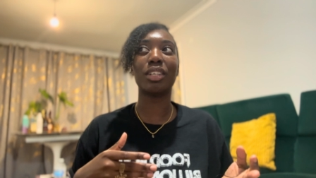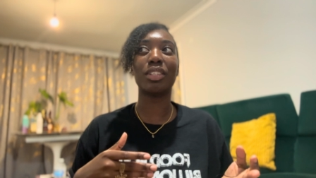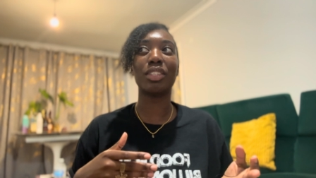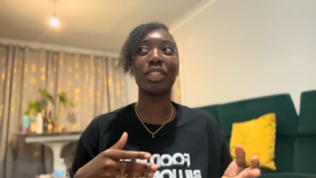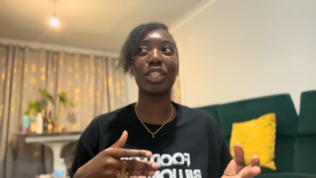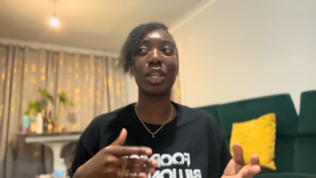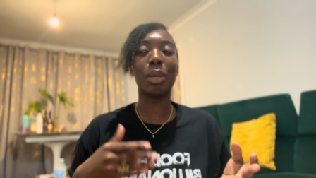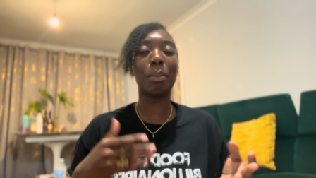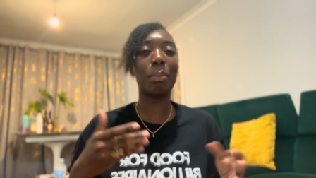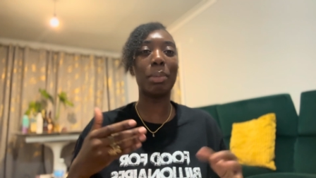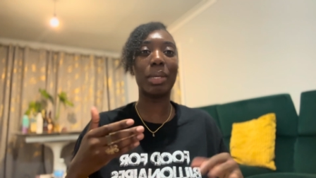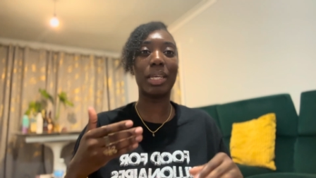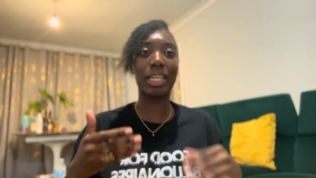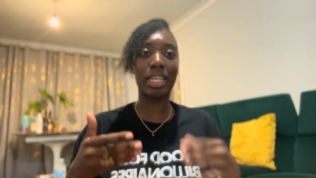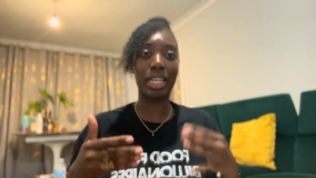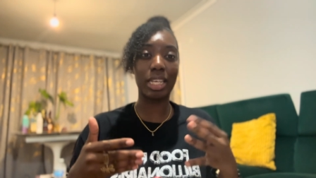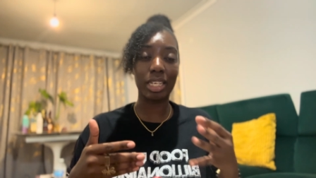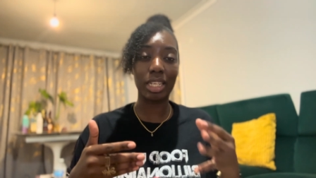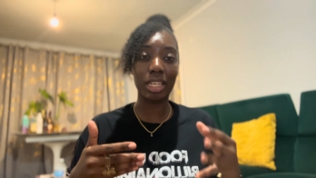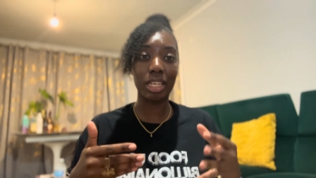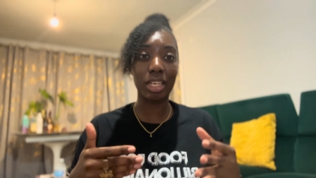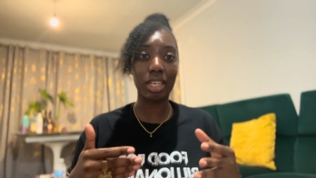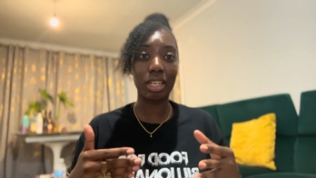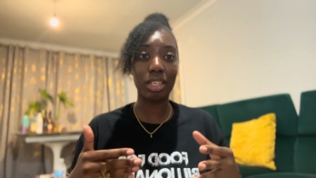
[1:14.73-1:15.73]
the
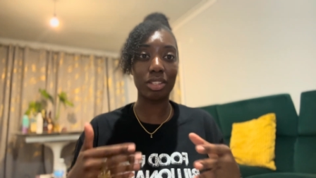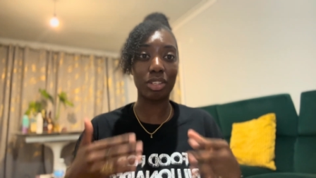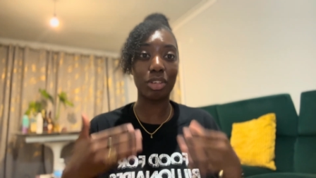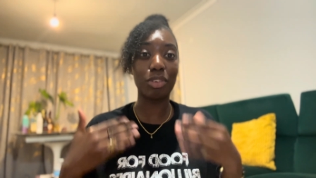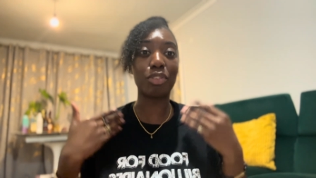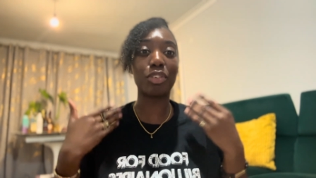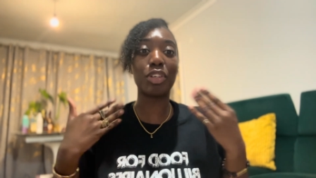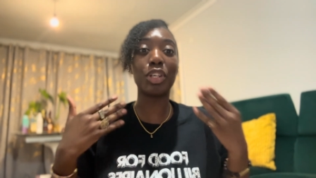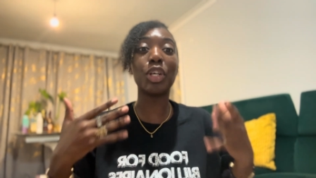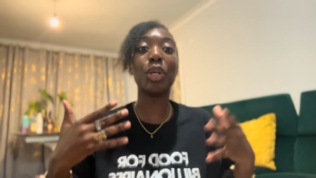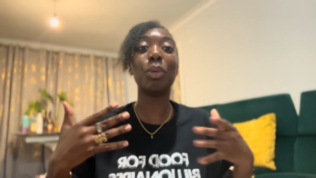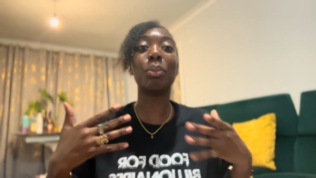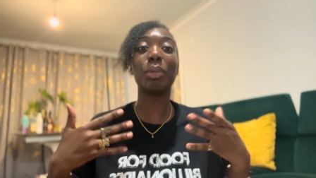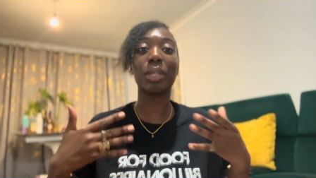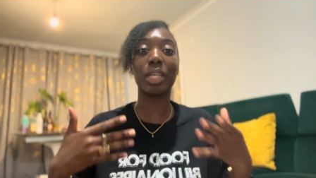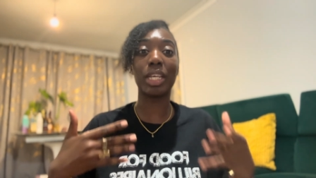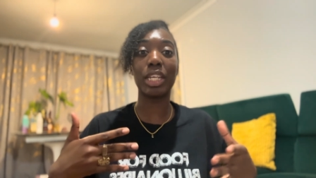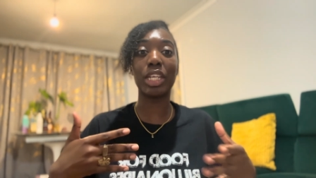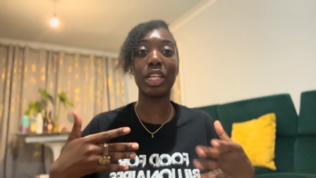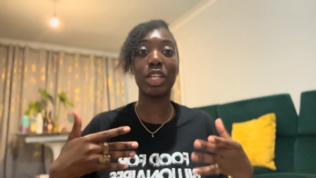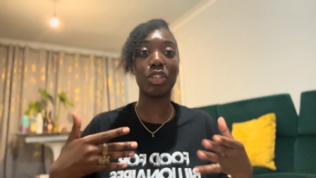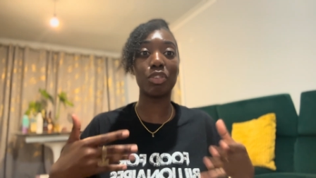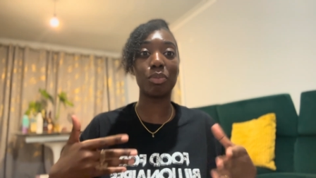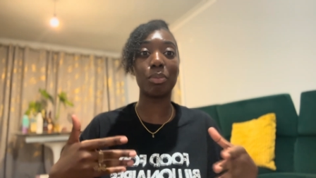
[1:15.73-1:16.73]
beginning, the real
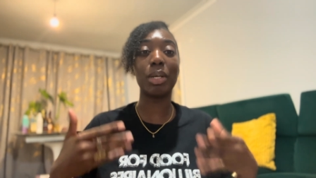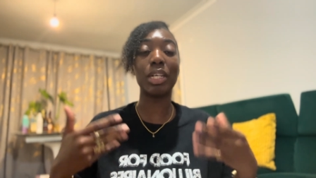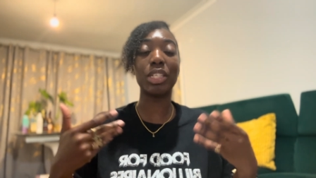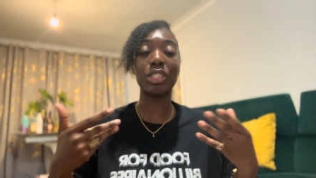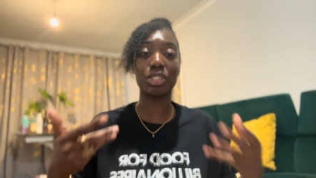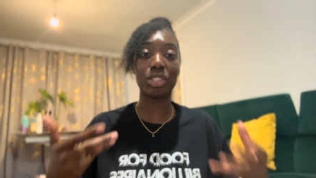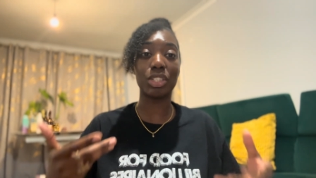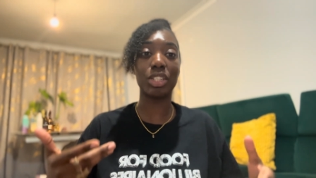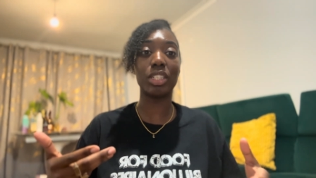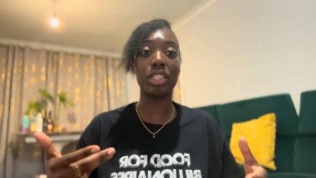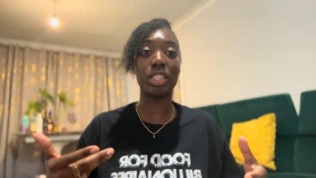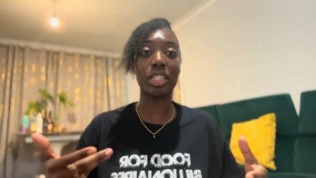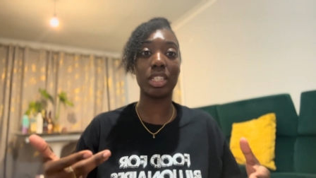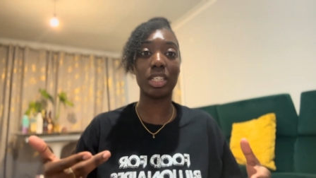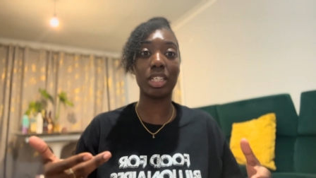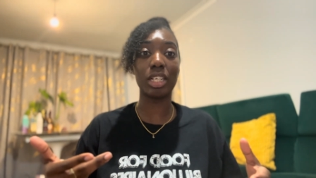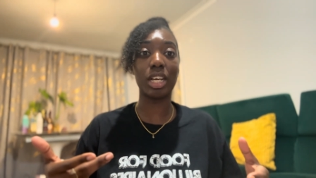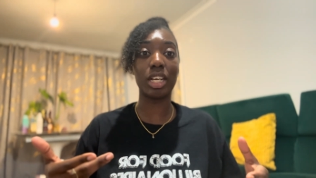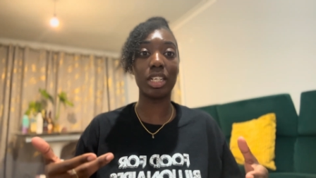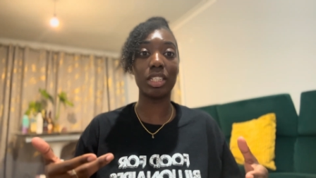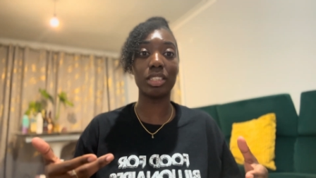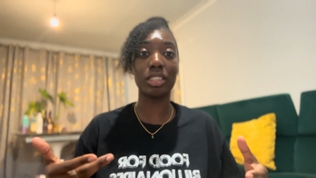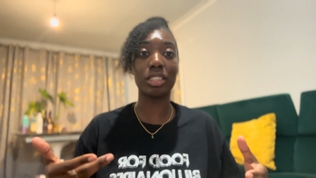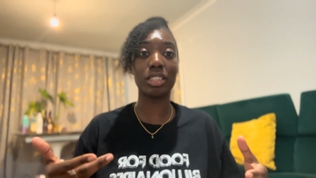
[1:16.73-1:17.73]
beginning of my journey
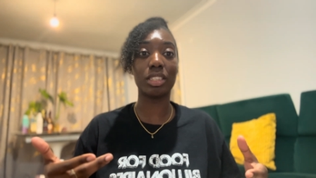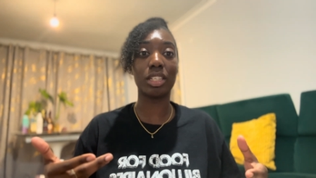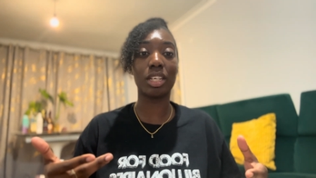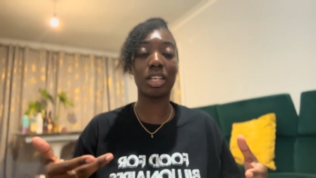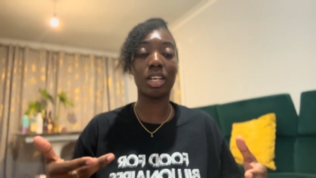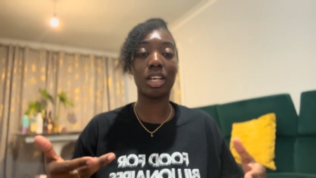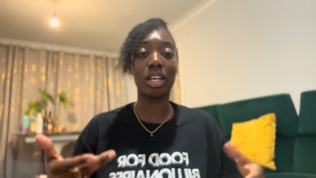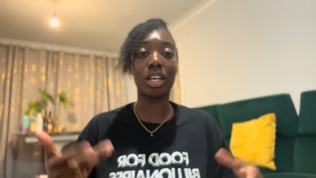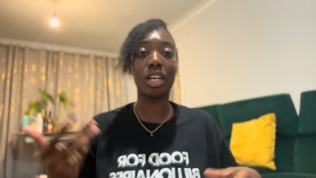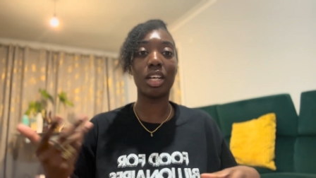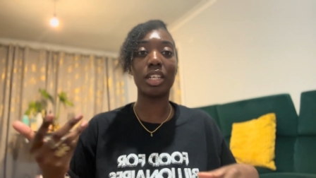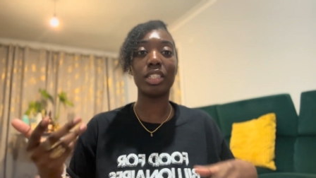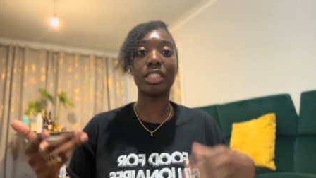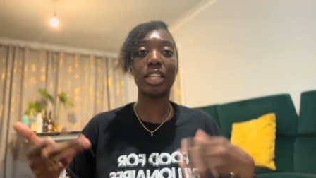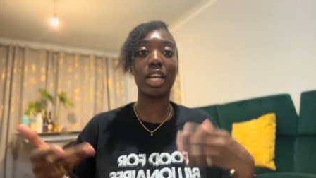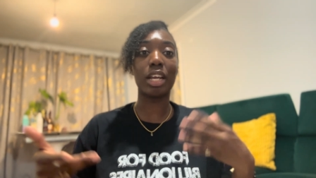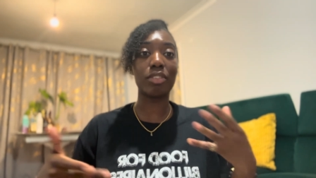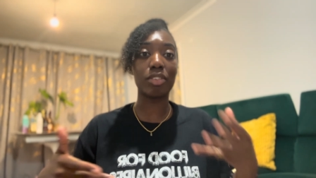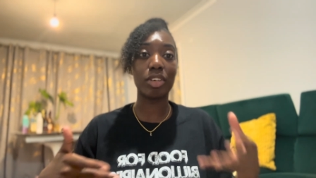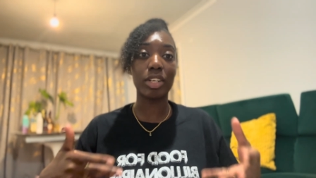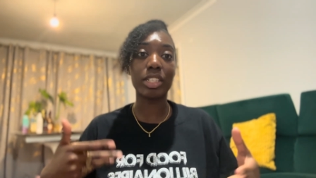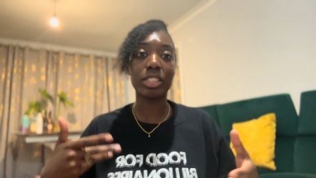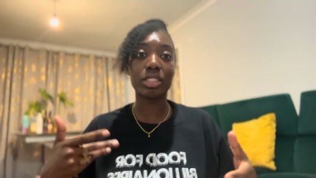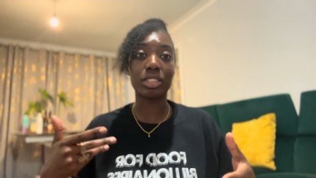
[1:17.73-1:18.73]
as a
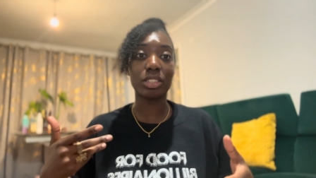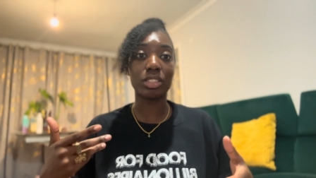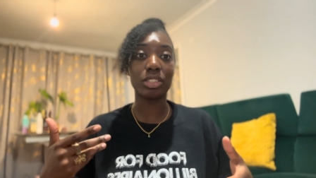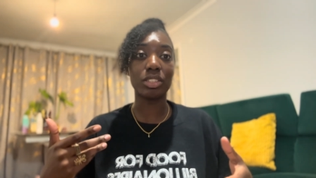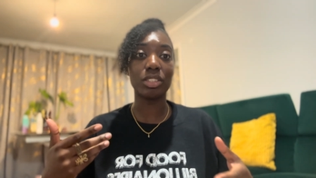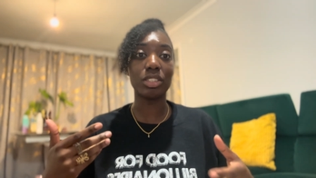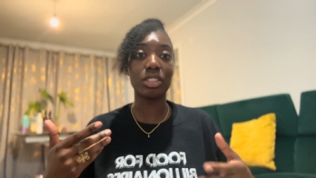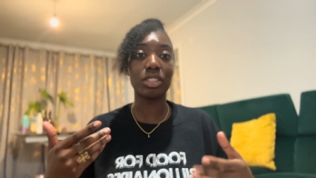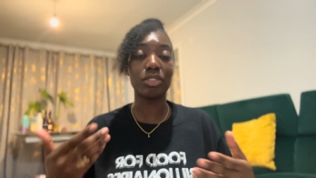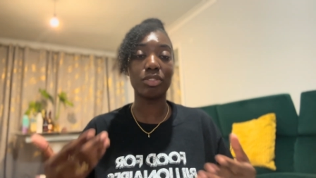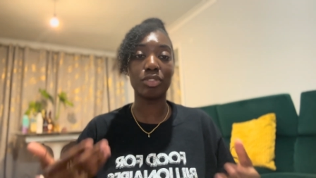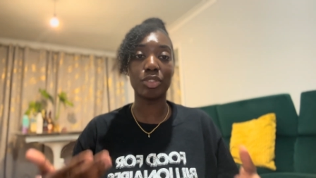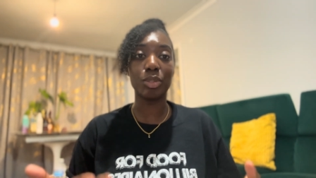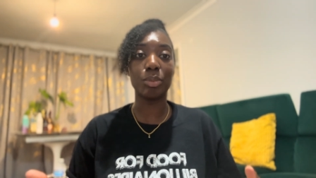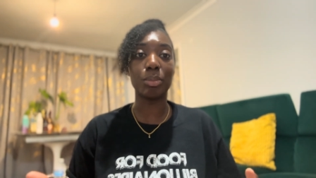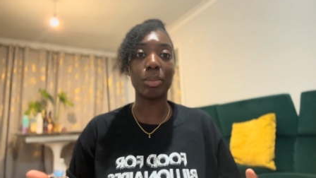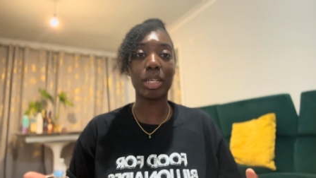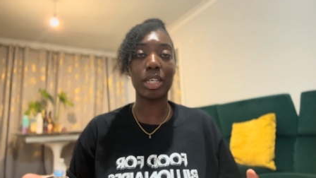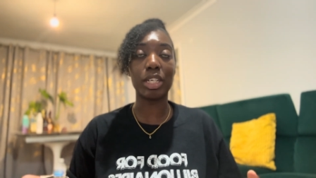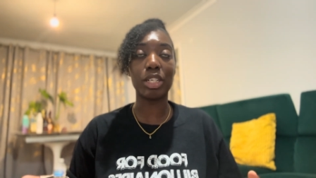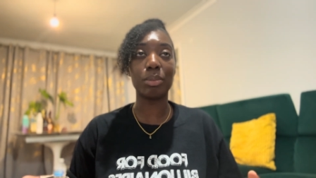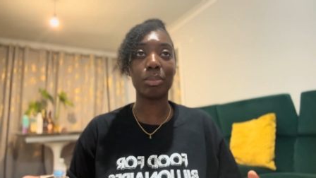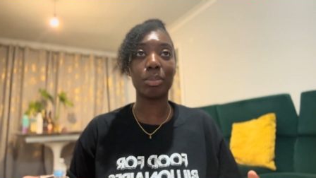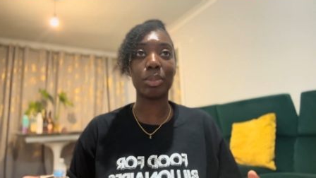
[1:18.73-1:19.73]
director and as a
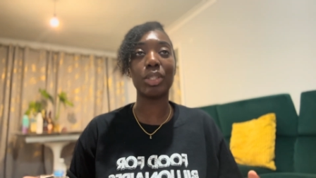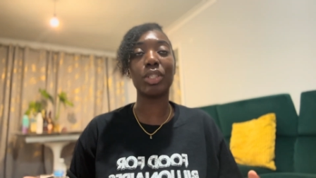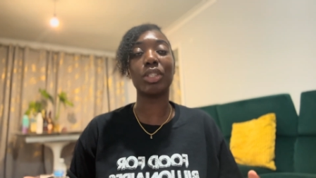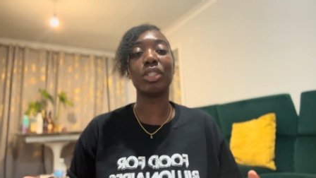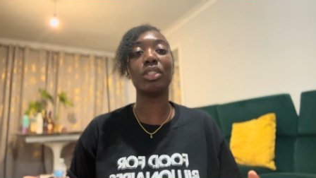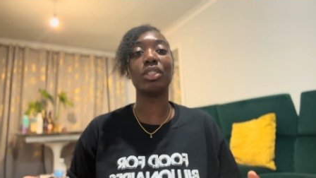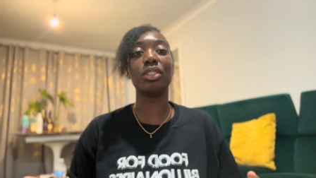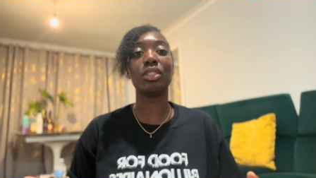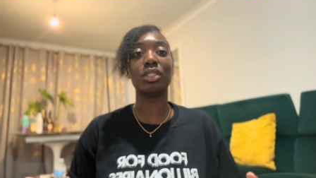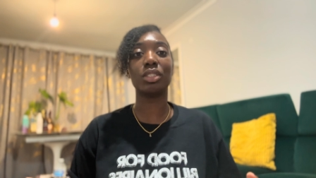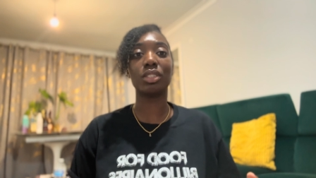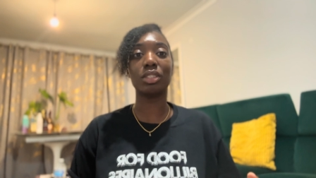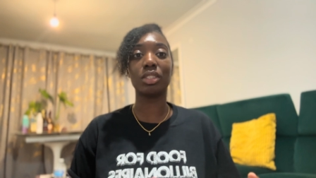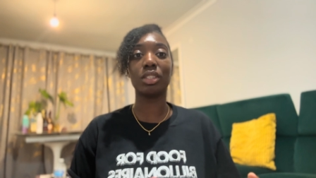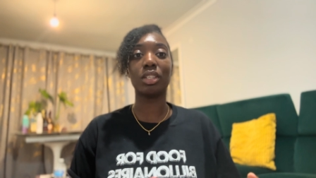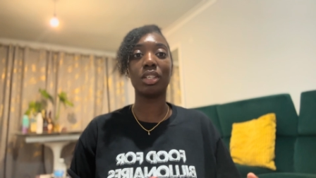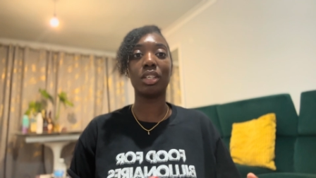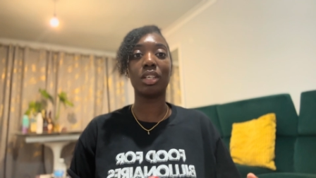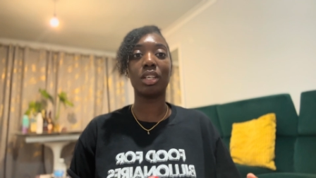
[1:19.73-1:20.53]
filmmaker, because